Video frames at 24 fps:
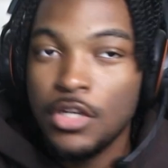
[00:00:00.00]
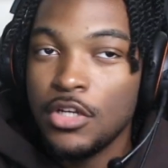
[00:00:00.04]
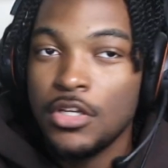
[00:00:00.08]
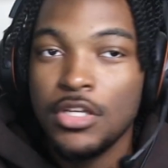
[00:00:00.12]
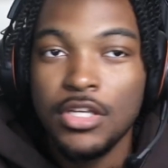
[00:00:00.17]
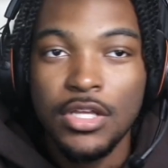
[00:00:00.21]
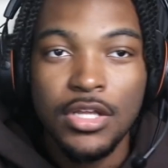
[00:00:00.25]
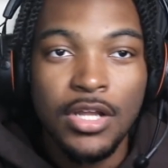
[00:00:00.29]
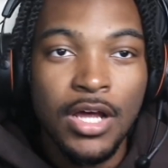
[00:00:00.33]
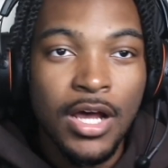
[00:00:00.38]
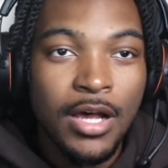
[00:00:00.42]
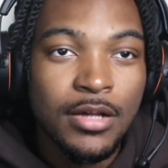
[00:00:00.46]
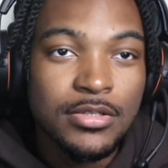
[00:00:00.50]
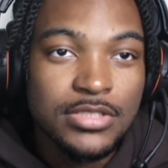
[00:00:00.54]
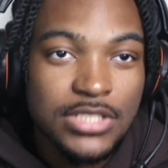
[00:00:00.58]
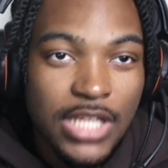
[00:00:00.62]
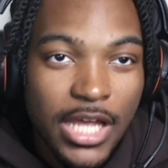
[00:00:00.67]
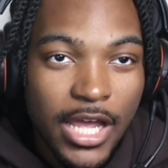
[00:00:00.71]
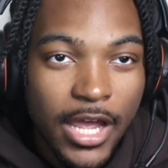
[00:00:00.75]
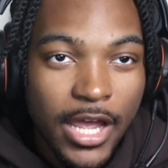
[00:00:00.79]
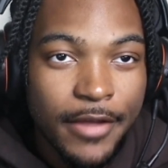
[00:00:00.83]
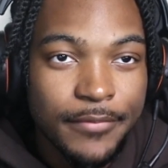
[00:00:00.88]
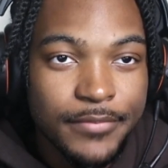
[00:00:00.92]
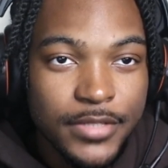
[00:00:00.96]
you know what I'm
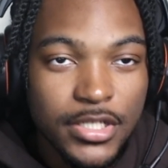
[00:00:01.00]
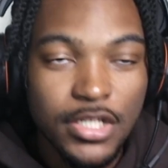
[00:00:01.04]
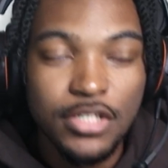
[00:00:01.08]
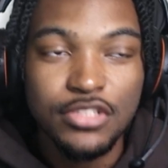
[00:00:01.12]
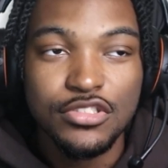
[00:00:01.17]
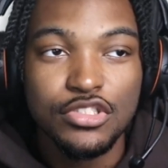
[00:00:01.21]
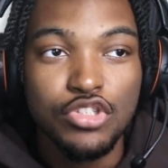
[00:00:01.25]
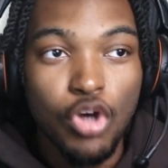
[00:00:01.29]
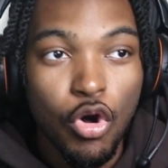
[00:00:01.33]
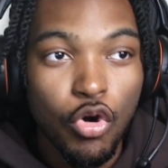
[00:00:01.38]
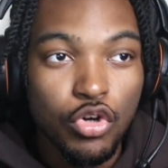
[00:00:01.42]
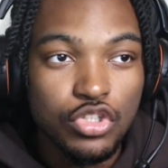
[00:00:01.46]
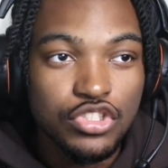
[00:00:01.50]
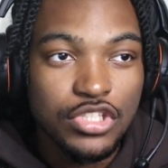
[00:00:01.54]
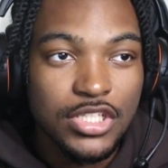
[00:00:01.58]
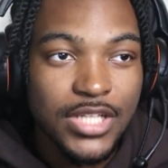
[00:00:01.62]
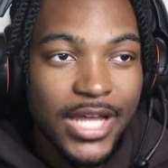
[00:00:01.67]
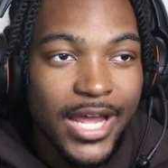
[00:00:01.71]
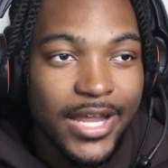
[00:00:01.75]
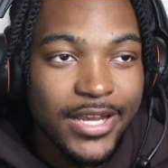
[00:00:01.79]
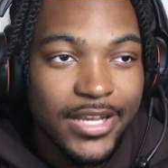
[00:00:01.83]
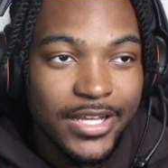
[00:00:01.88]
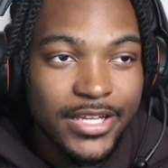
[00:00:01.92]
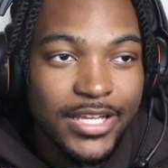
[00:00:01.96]
saying, talk to
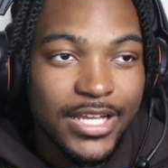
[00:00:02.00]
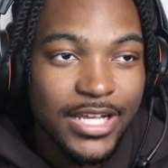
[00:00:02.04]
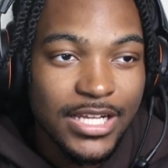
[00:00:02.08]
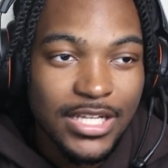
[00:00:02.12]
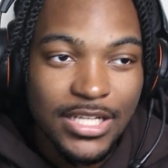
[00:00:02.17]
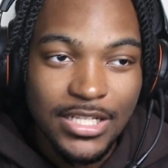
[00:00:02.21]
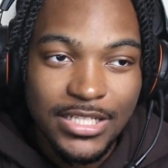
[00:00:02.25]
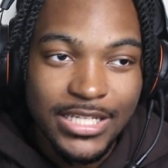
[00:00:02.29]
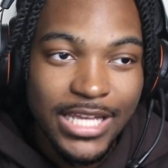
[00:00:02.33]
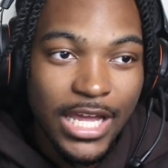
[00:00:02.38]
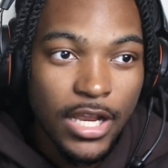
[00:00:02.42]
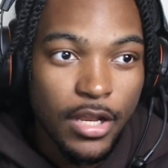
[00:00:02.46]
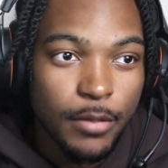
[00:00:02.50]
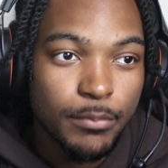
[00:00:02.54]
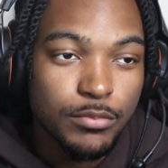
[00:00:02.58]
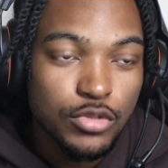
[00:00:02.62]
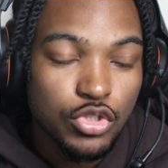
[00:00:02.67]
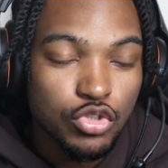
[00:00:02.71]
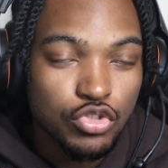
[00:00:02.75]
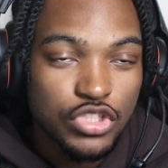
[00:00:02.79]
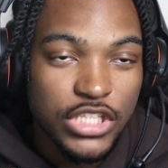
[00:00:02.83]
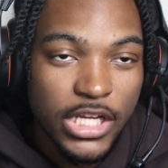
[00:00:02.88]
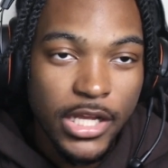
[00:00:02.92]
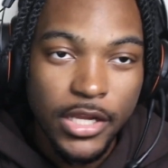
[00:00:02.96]
that nigga and get him
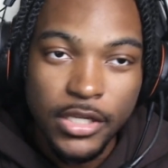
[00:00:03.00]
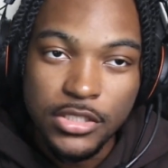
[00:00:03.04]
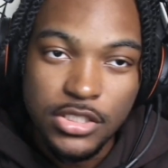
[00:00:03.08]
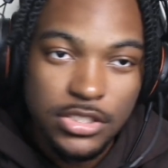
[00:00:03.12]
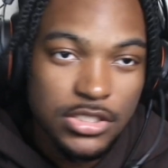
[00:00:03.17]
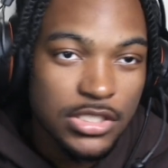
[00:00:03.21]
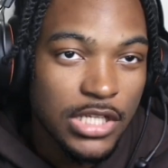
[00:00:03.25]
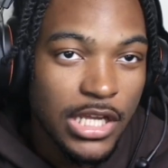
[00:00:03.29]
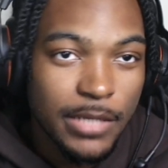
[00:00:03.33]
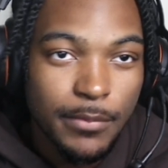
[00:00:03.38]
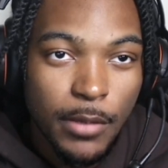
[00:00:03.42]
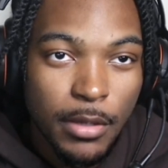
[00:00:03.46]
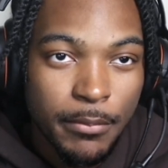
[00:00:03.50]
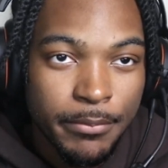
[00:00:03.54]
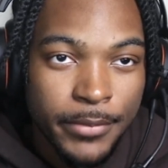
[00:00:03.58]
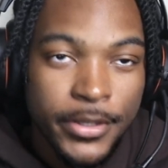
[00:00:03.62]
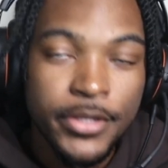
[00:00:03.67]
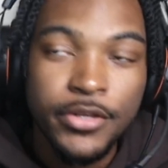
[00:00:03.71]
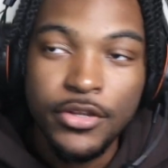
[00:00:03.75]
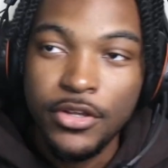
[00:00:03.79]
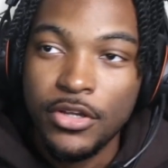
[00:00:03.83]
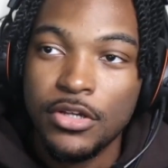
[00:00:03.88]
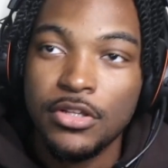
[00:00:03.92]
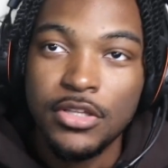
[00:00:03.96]
to change his name
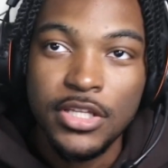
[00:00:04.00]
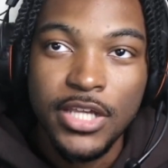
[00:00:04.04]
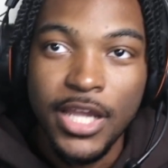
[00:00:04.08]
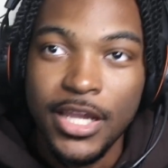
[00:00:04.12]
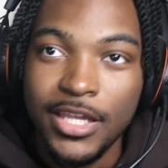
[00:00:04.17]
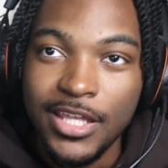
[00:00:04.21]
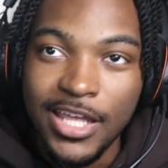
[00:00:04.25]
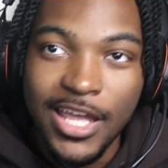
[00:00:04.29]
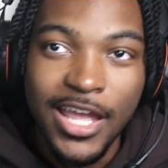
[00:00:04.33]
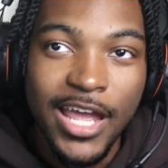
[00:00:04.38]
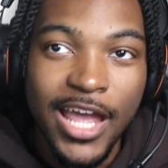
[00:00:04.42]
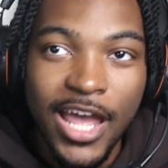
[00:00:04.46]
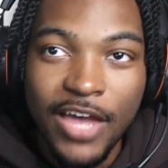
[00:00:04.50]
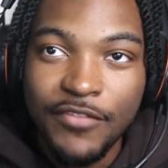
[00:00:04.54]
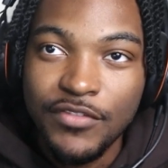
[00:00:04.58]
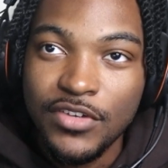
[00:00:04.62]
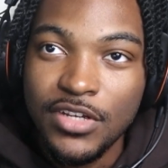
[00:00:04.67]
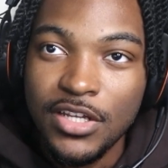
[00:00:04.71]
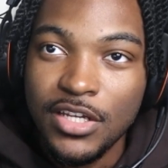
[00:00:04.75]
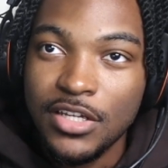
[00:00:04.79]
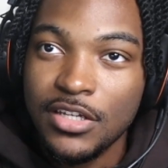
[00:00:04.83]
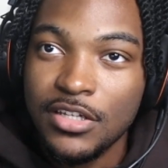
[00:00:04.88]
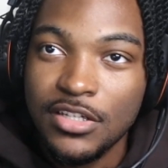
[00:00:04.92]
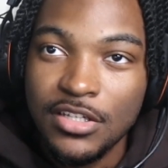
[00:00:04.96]
immediately. I can't have a
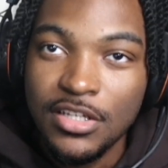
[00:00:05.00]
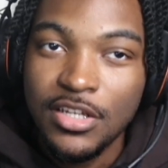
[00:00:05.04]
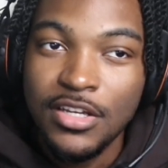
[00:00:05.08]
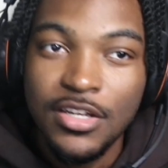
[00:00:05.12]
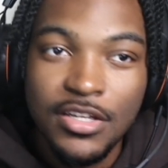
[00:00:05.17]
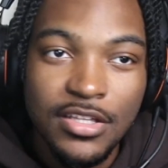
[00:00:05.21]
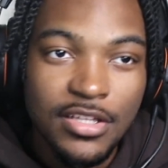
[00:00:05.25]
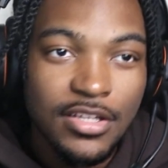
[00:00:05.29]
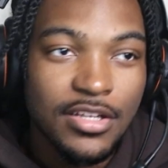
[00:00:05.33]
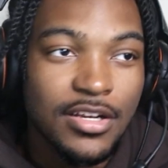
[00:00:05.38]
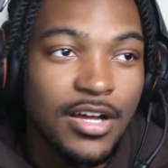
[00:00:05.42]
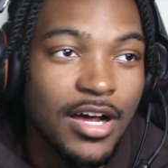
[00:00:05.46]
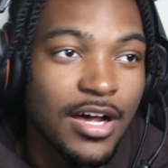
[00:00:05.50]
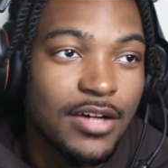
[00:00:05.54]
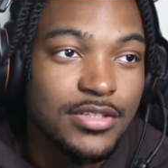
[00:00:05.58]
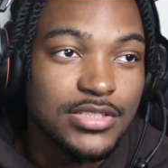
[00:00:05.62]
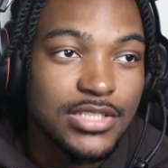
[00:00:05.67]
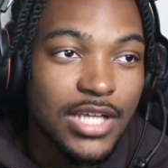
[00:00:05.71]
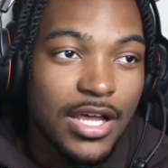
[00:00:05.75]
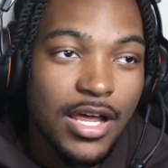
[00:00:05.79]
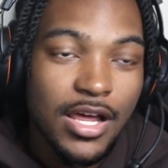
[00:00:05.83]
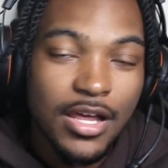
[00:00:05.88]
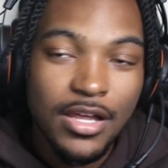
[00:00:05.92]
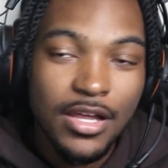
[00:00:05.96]
nigga, you know
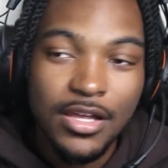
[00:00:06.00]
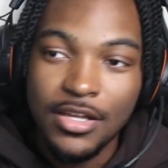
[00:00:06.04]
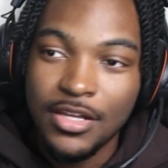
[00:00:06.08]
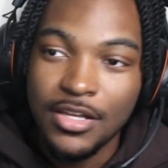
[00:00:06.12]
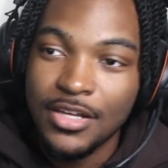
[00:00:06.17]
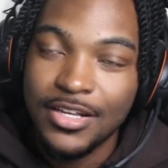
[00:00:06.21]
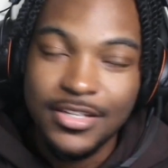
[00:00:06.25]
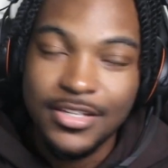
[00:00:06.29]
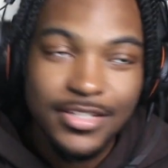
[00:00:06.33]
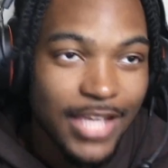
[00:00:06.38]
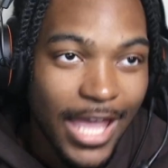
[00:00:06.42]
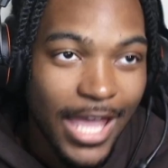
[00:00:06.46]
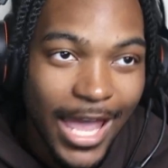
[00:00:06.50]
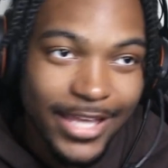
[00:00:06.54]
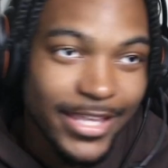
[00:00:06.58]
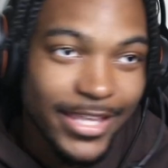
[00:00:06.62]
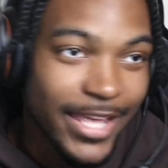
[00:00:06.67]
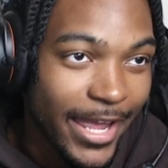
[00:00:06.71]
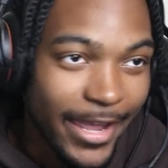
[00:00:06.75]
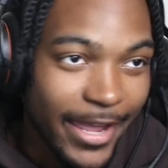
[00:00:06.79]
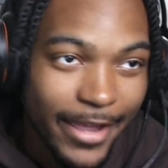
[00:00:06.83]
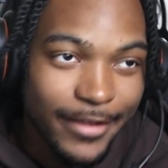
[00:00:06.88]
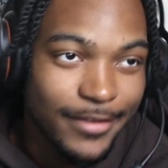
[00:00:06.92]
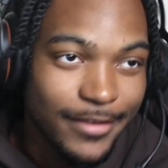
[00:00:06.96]
what I'm saying? I
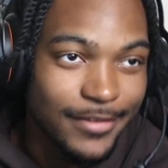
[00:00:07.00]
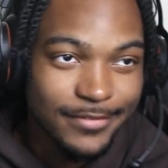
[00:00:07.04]
can't.